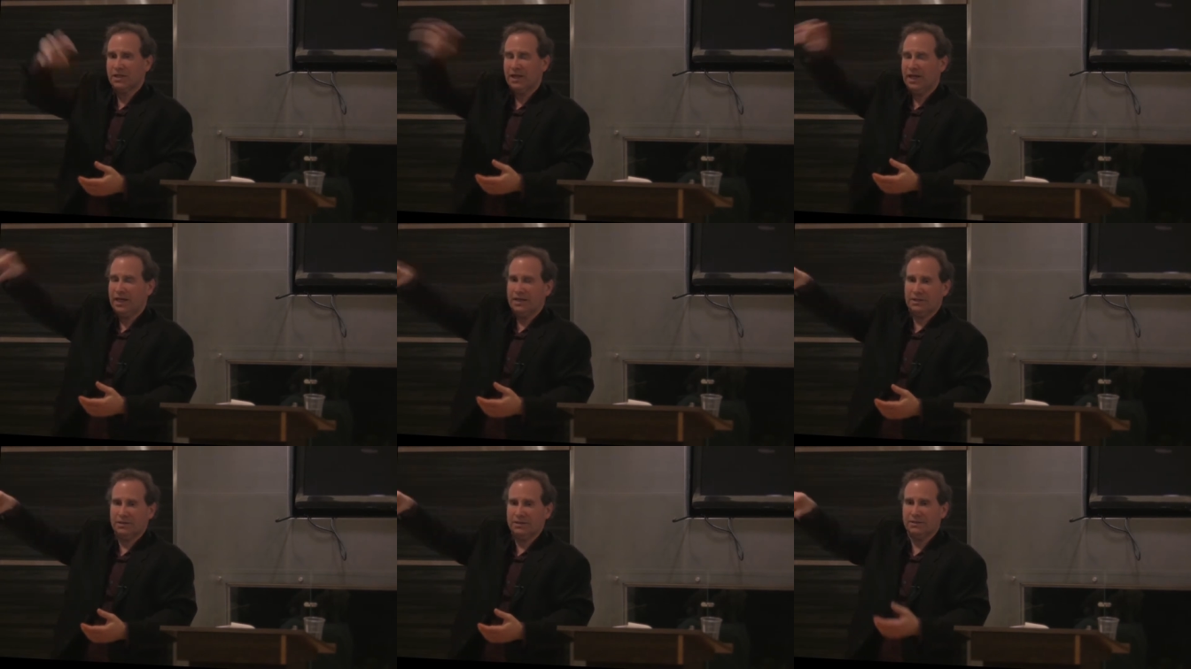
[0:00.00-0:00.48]

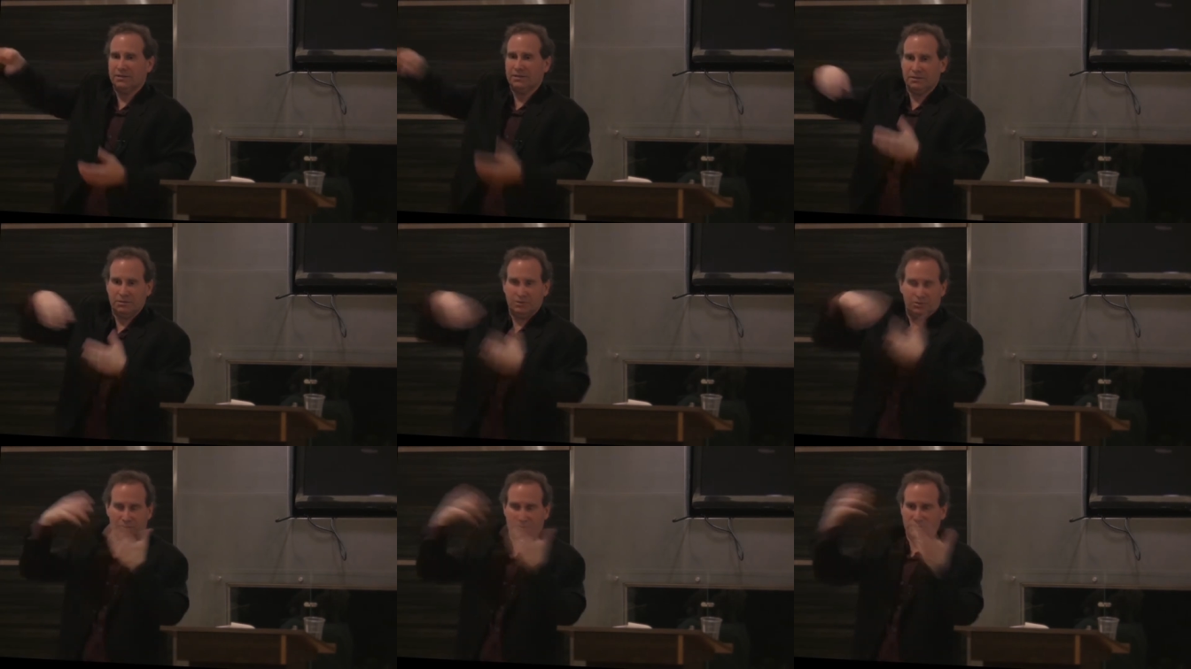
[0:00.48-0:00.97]
and
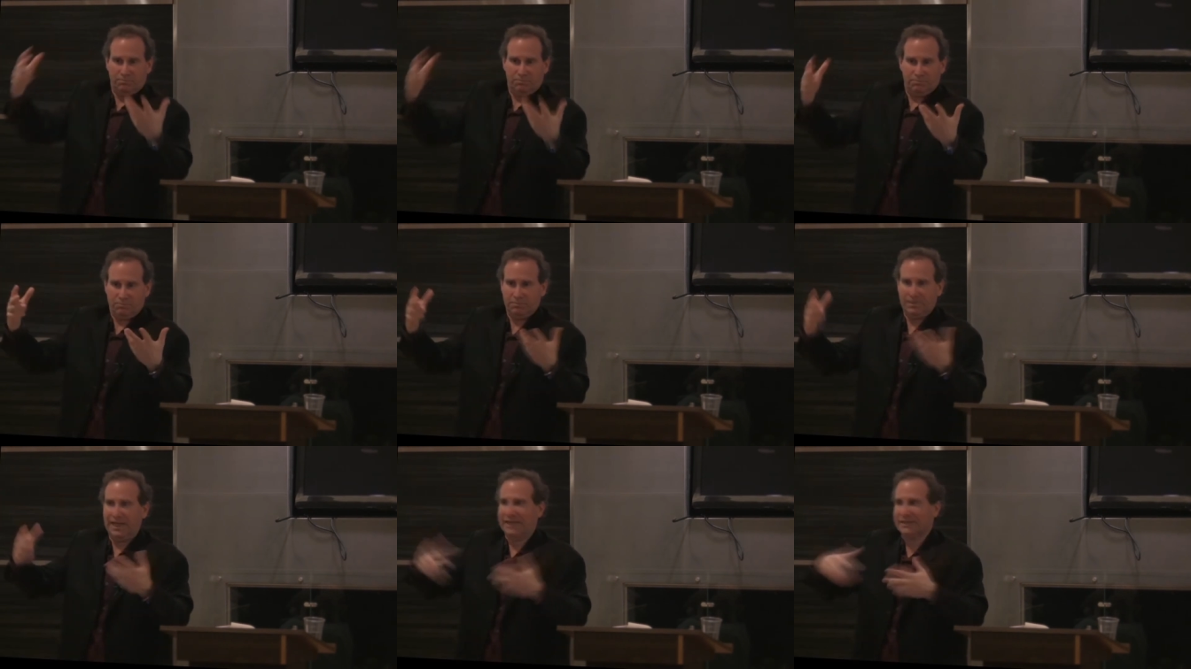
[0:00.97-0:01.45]
you can,
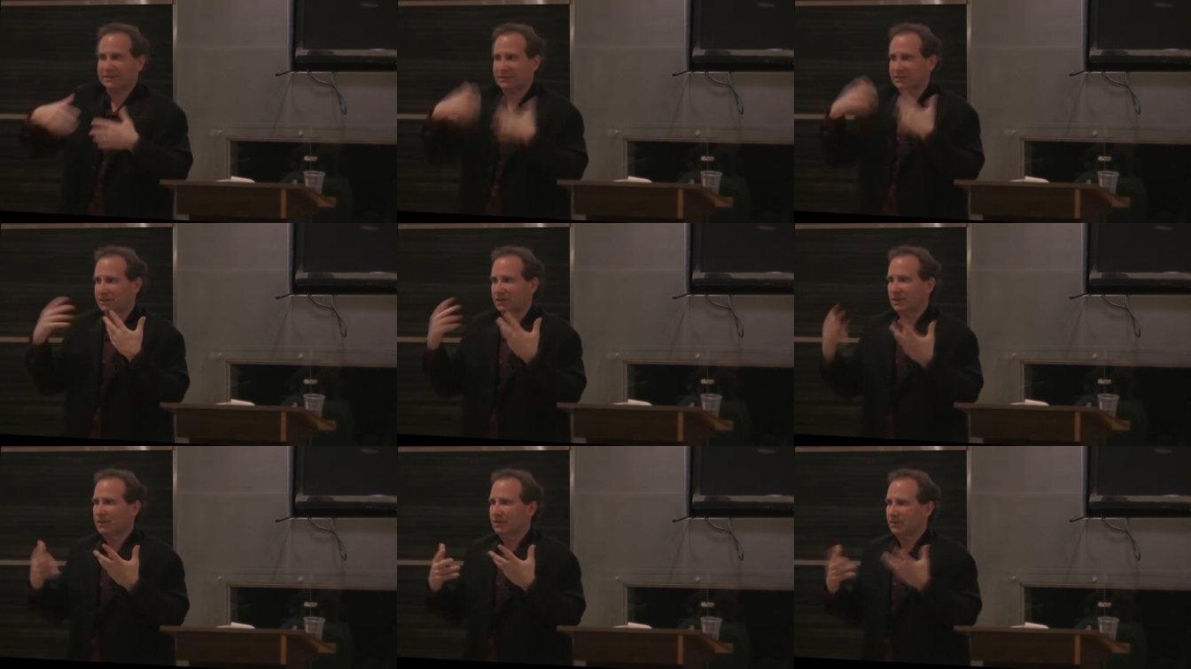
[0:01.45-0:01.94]

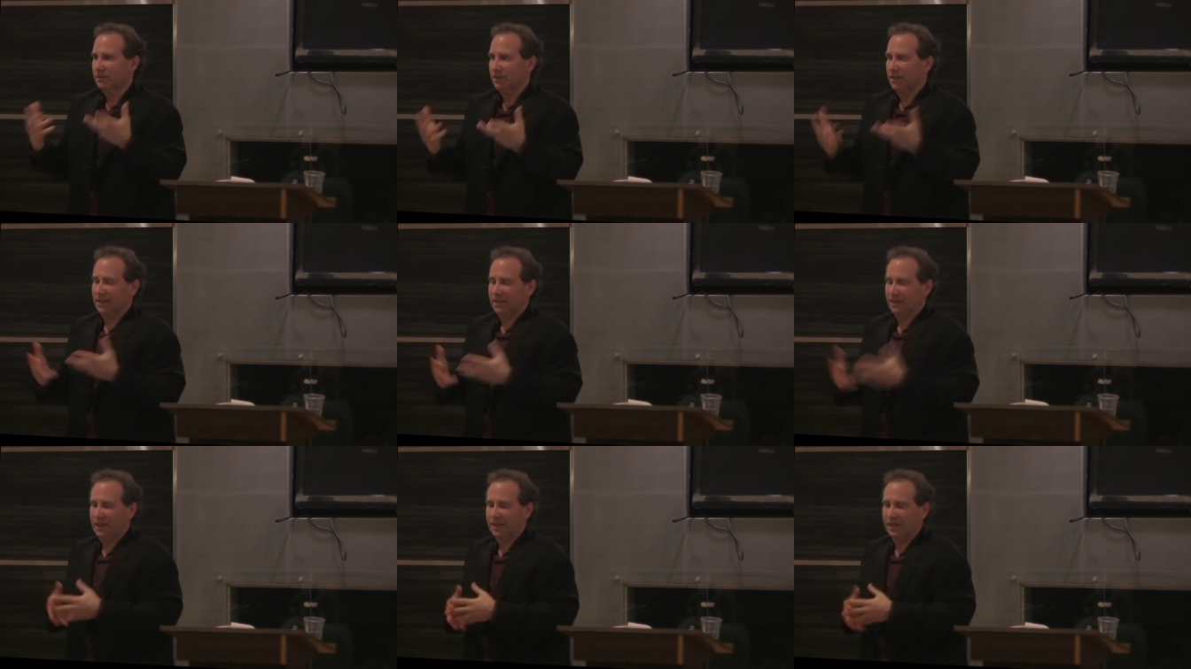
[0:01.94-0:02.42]
that's,
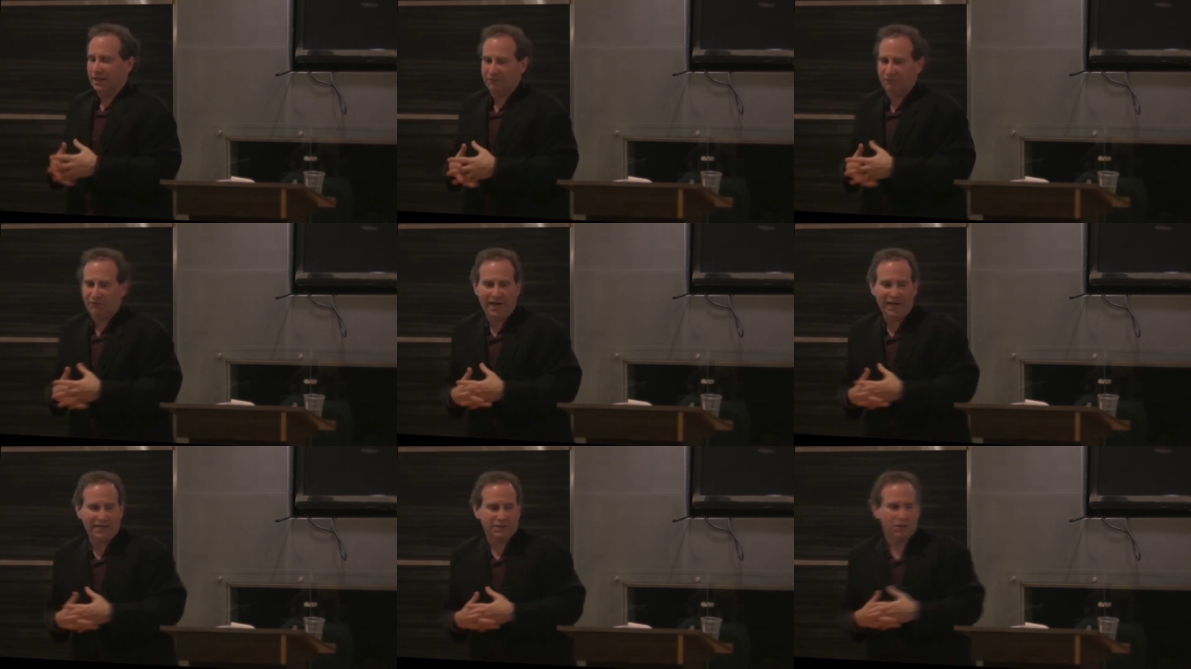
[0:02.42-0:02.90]
And, and in
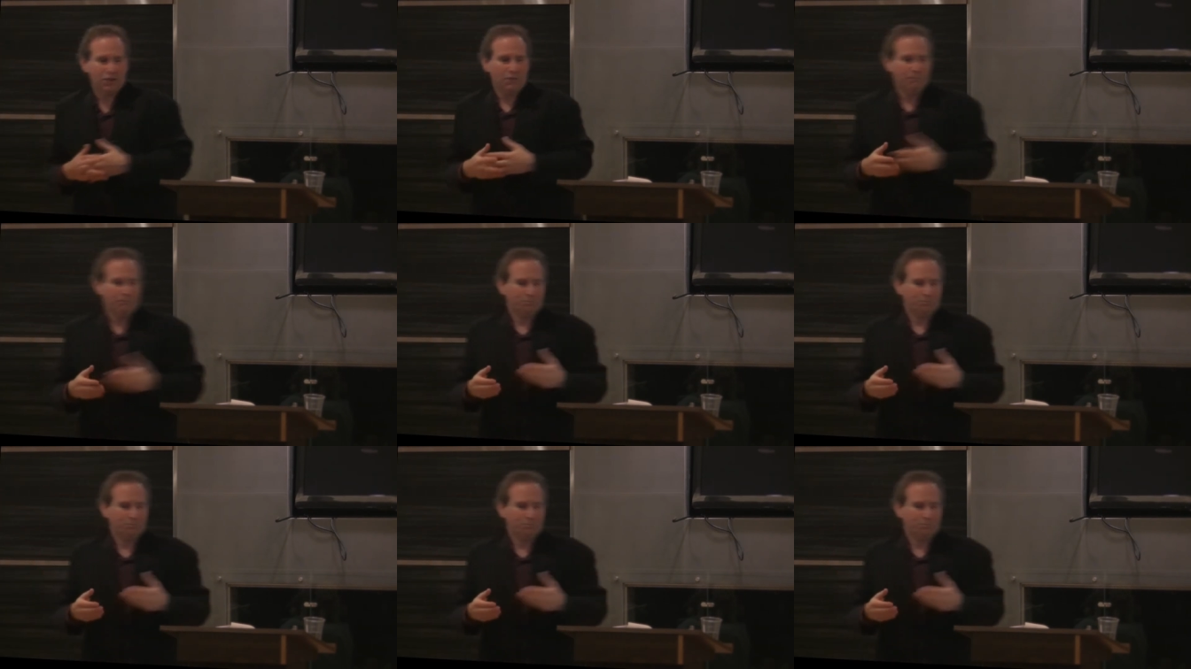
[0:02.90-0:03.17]
fact,